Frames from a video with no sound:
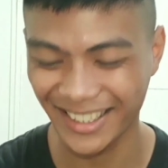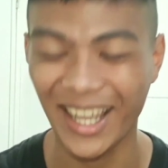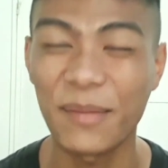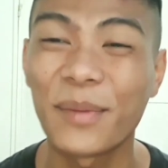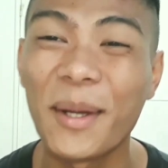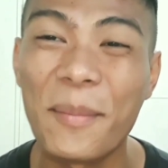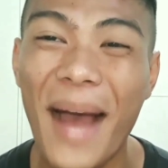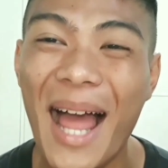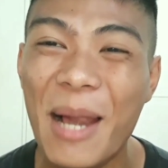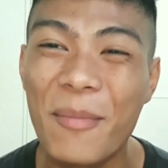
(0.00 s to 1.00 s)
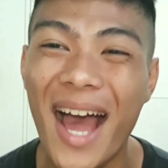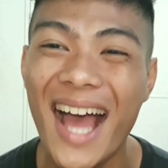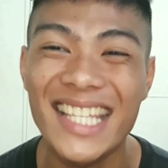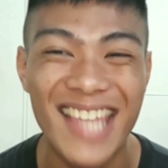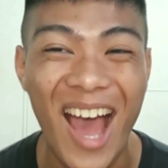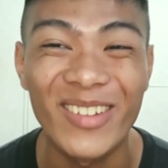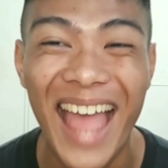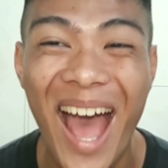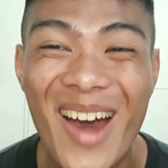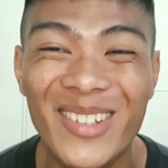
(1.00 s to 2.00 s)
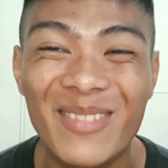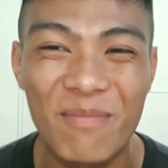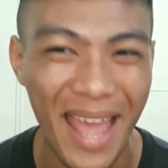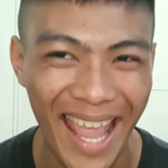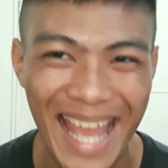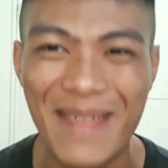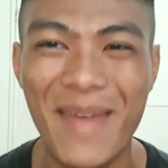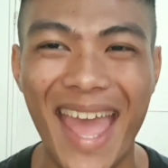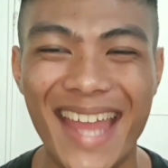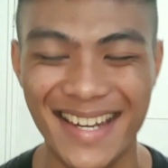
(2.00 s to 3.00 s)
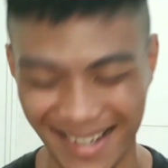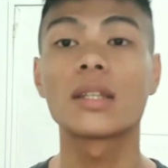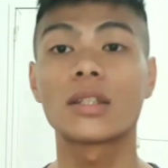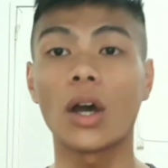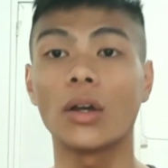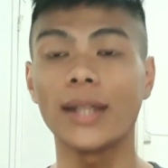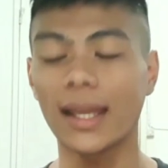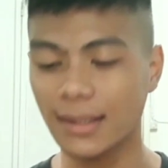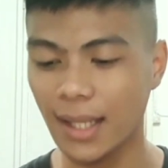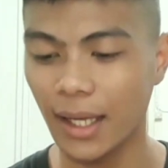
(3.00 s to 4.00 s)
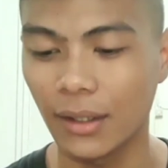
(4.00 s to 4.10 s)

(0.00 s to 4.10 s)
Japer Palma, shout out sa enemy. So next